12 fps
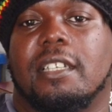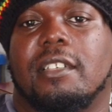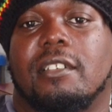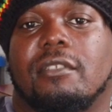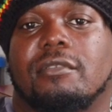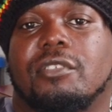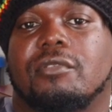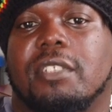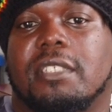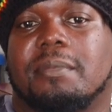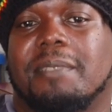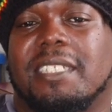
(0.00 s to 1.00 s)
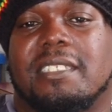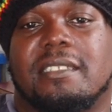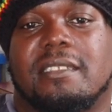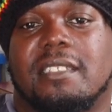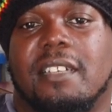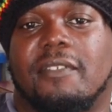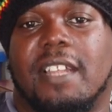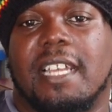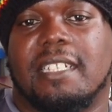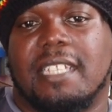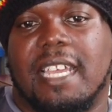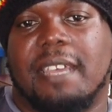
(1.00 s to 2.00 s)
too explicit stuff
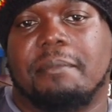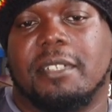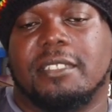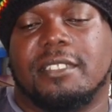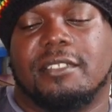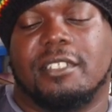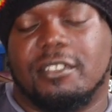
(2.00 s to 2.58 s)
like that. But,